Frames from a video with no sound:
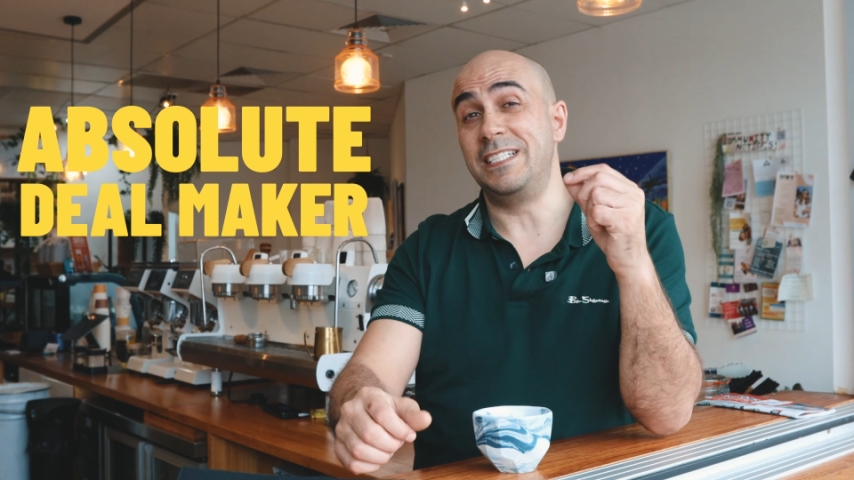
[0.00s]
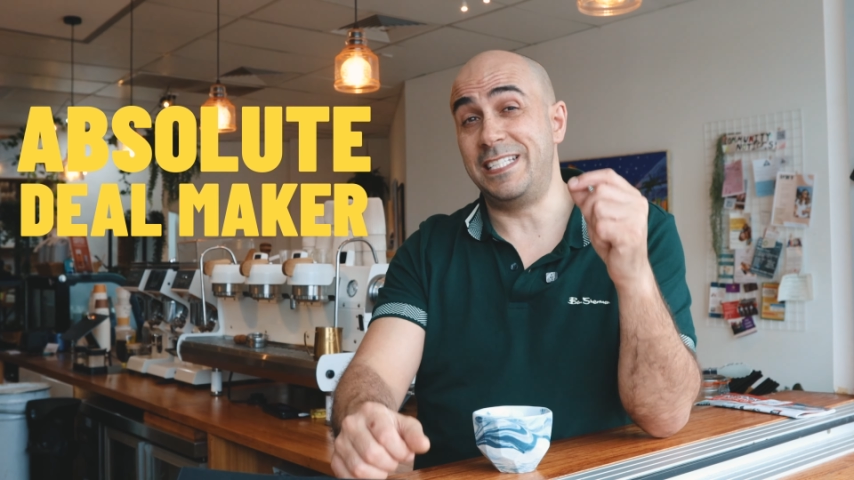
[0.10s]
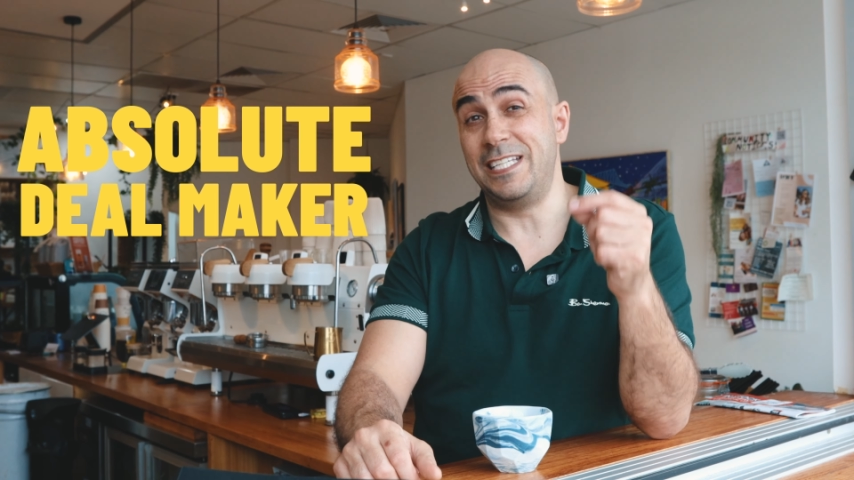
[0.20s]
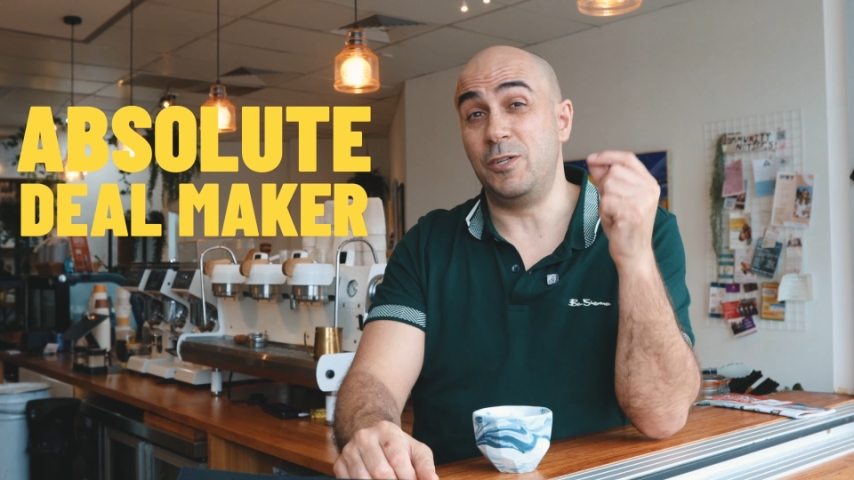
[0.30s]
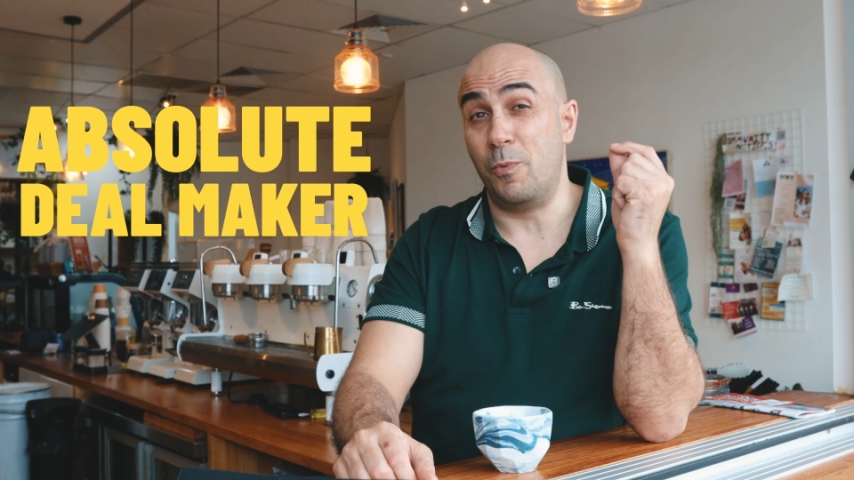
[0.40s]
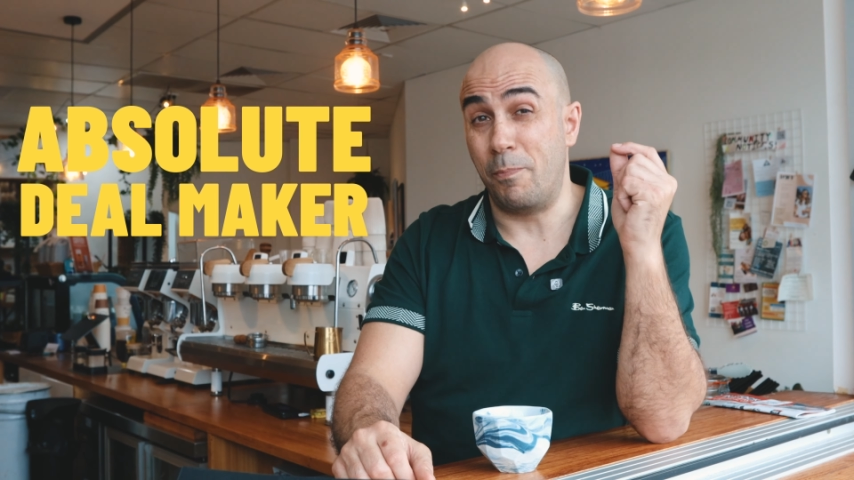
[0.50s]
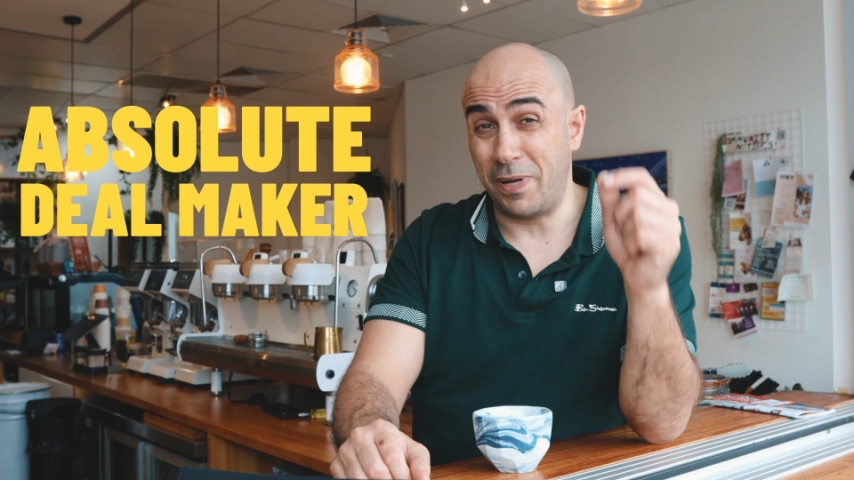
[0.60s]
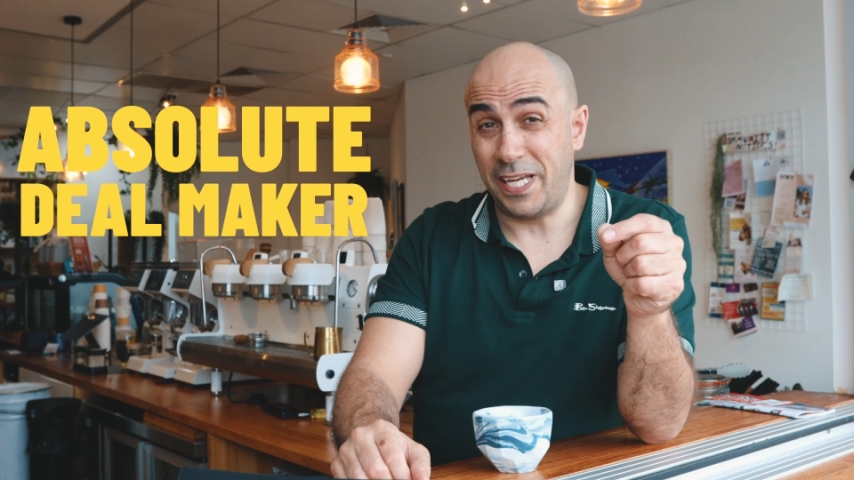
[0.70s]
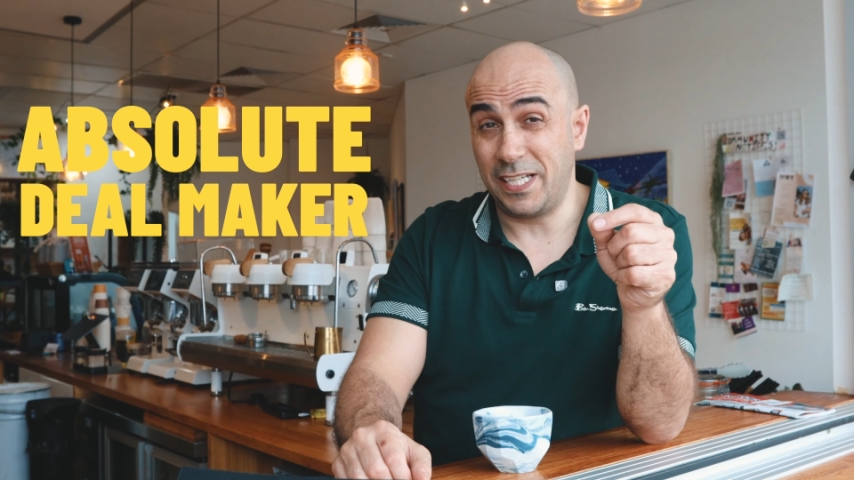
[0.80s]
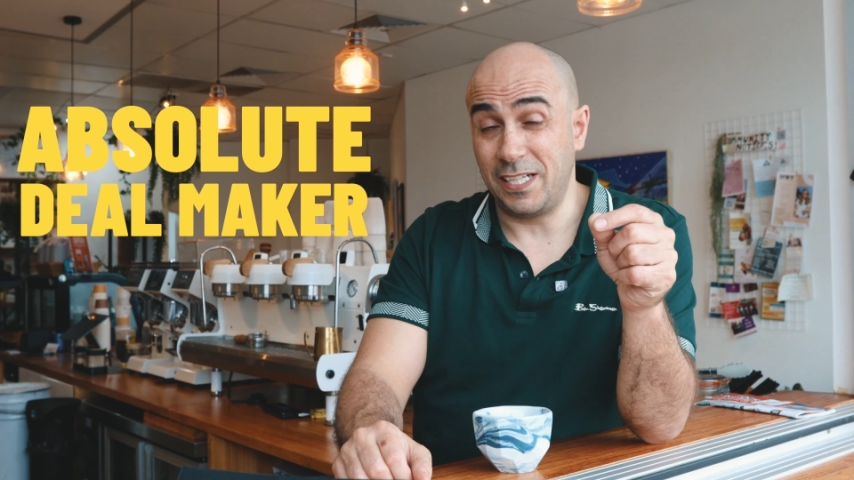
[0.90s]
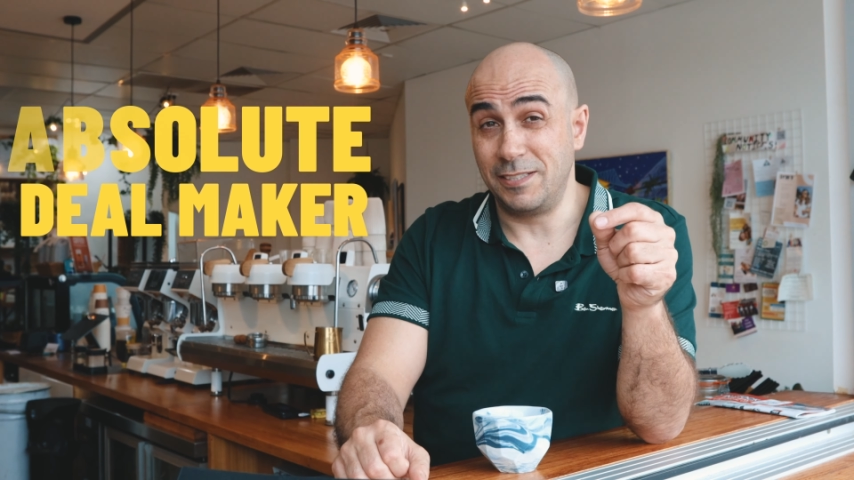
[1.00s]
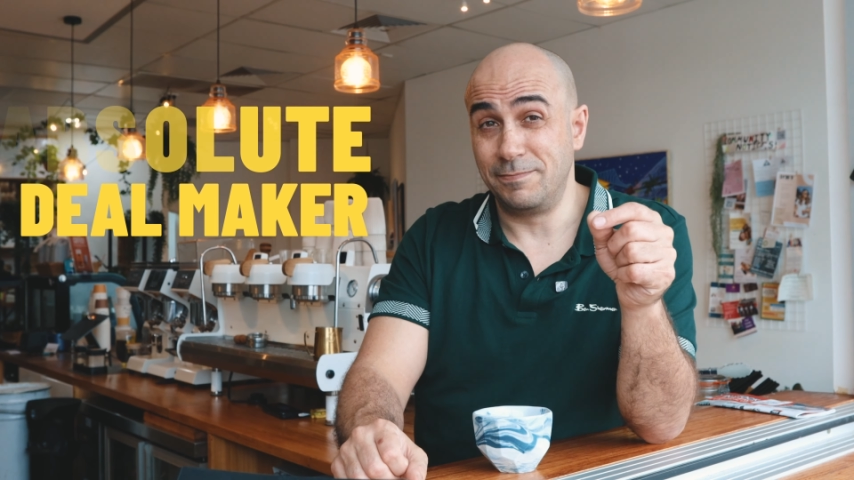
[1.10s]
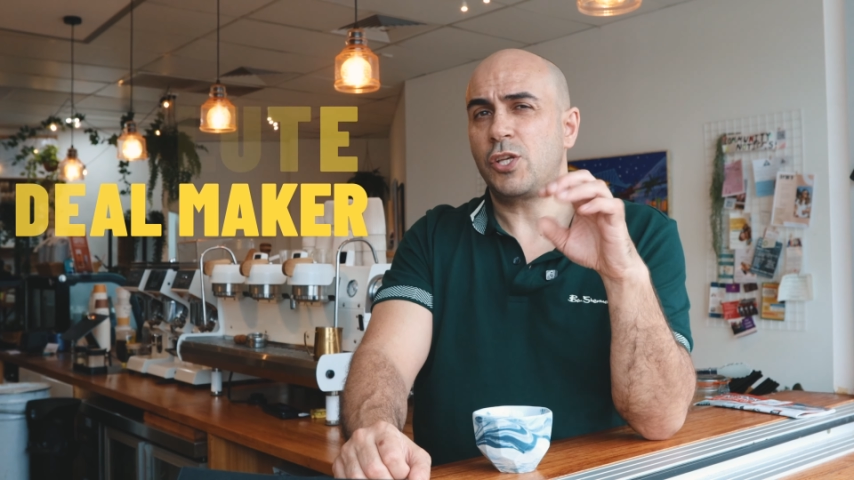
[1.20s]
deal maker.